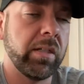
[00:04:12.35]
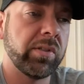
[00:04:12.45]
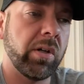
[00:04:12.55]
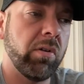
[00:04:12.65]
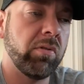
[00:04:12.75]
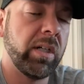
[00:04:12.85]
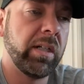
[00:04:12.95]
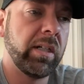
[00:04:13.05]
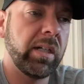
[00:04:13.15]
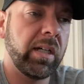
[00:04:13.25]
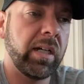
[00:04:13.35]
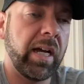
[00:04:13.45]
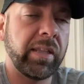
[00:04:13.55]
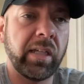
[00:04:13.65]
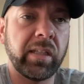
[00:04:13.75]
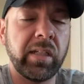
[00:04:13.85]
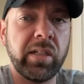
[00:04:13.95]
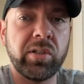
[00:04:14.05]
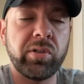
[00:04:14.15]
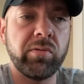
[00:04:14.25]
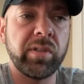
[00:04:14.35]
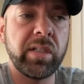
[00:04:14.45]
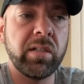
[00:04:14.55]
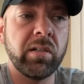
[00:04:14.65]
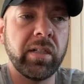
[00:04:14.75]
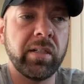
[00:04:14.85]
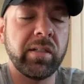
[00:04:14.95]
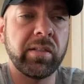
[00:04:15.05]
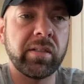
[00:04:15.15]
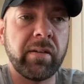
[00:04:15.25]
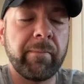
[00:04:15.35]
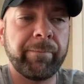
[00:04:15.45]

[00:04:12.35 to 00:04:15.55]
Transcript: So I think the issues here is,